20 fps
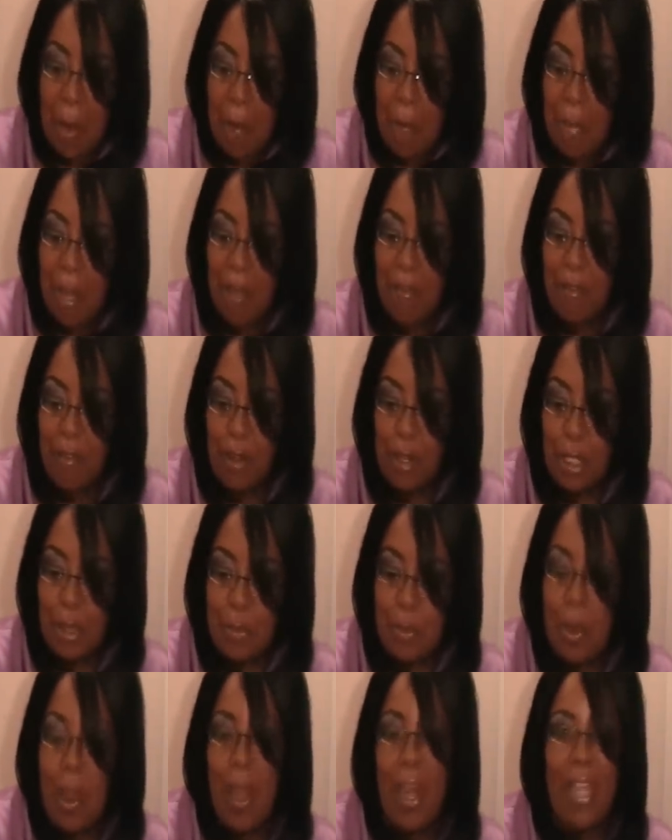My
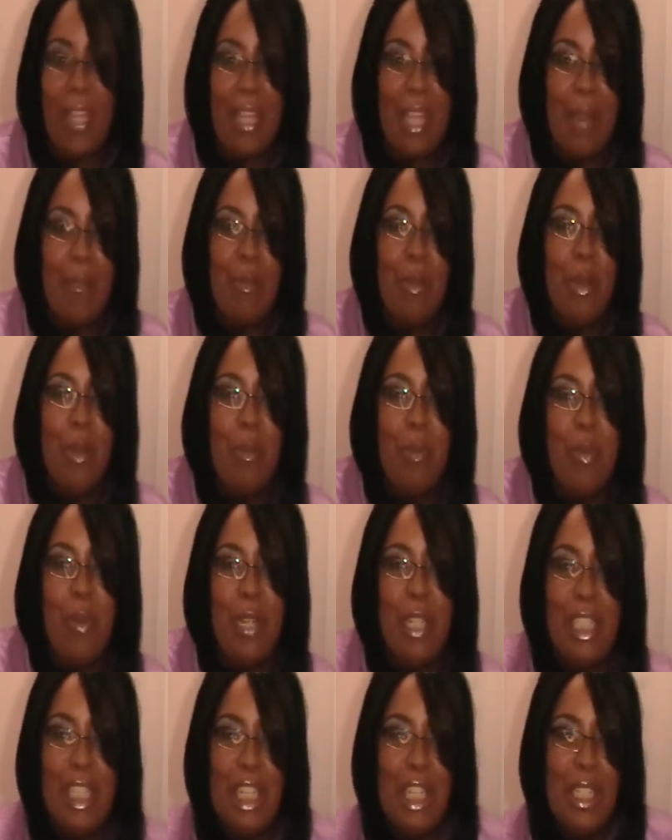first product that I'm going to
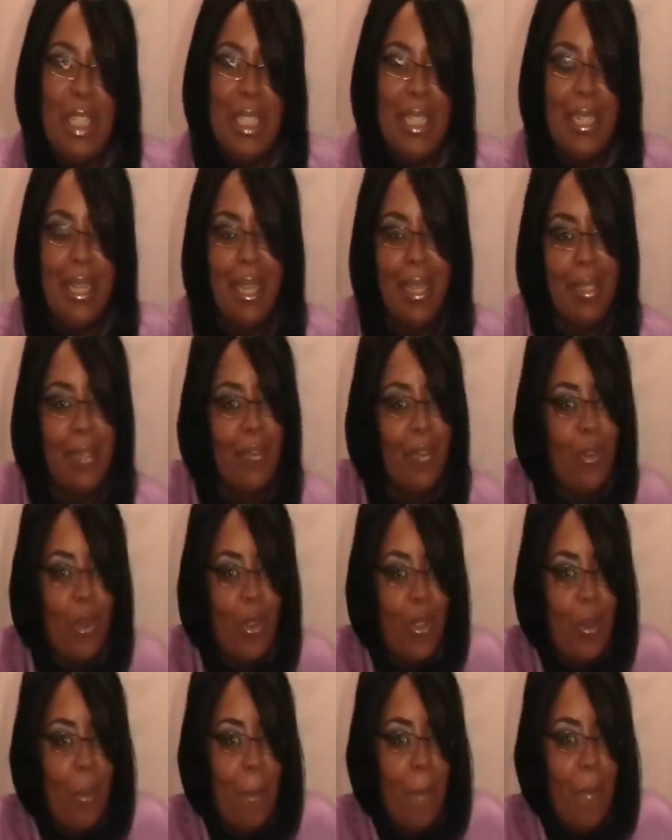bring to you today is
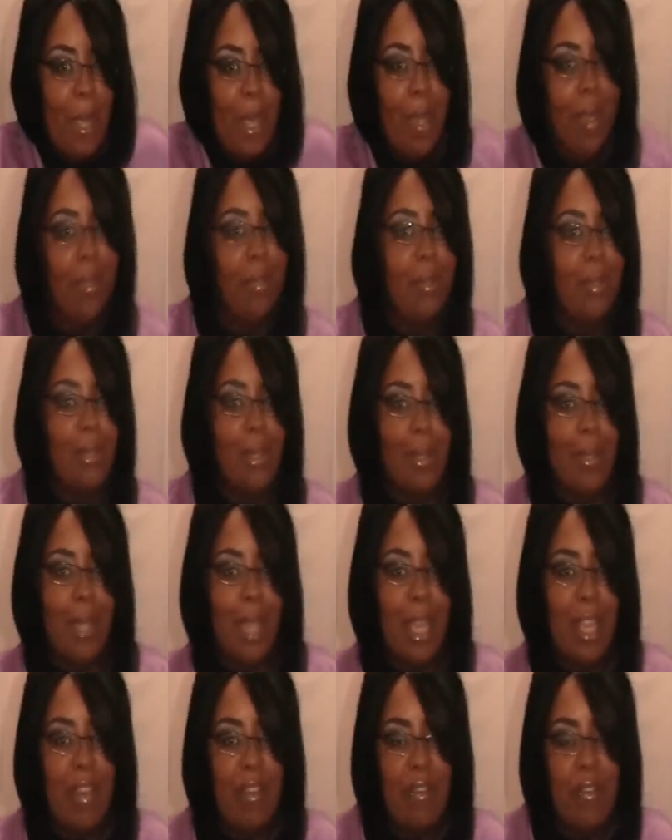for the men so that
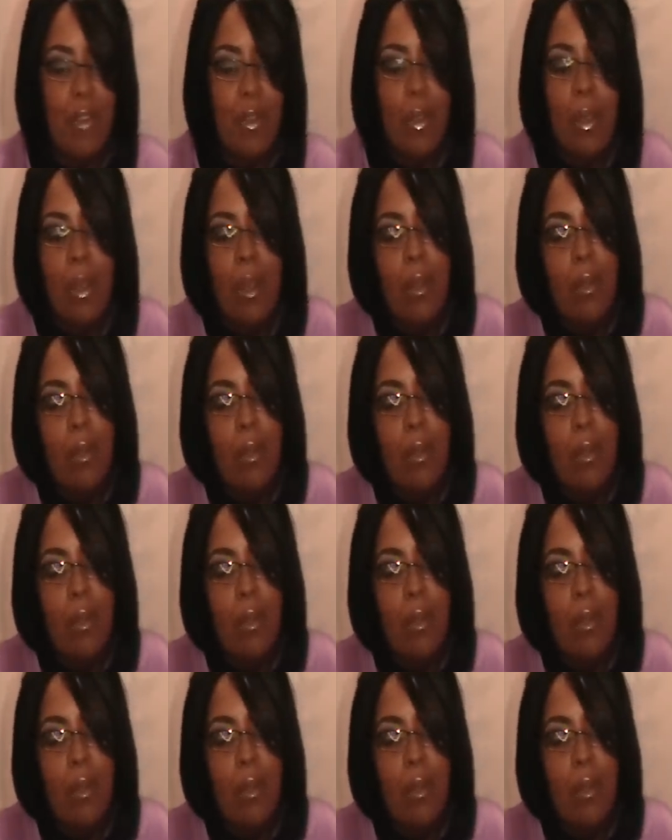they can feel